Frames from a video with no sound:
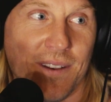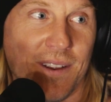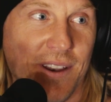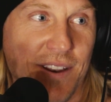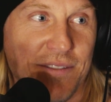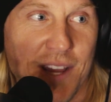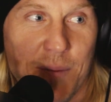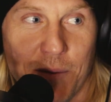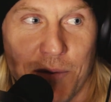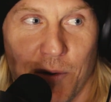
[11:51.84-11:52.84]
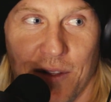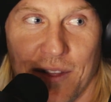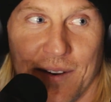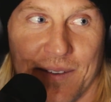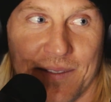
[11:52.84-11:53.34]
Not enough time up north
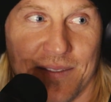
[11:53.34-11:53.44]
though.